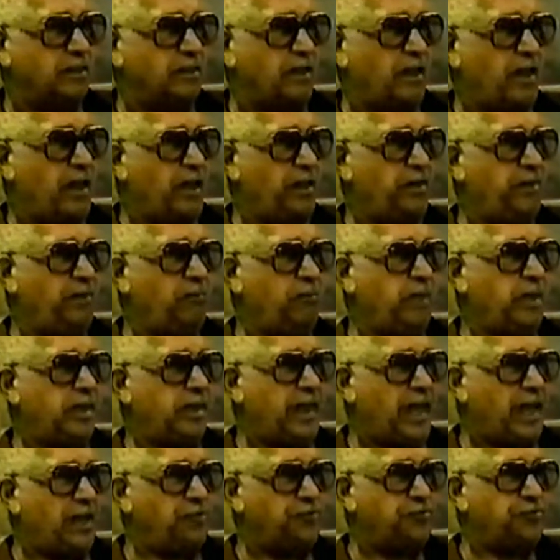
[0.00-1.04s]
and they
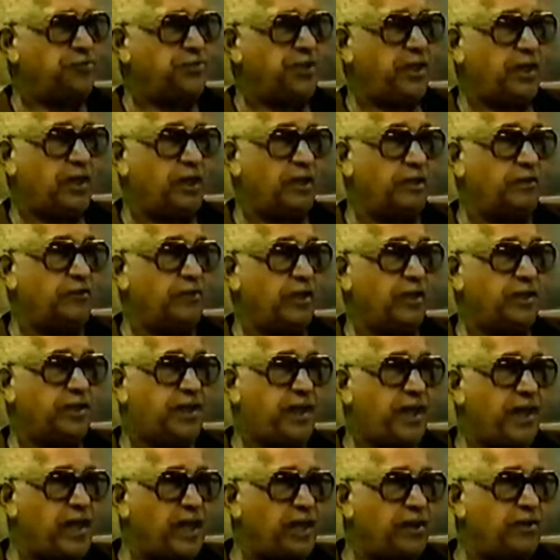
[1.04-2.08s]
began to take, and
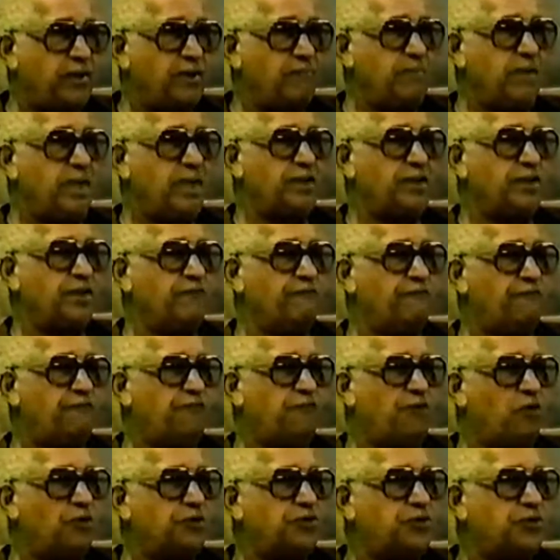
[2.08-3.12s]
again they made the
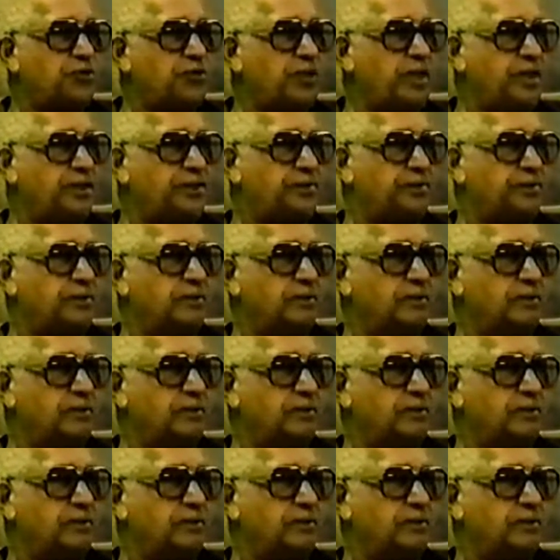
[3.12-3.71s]
unfortunate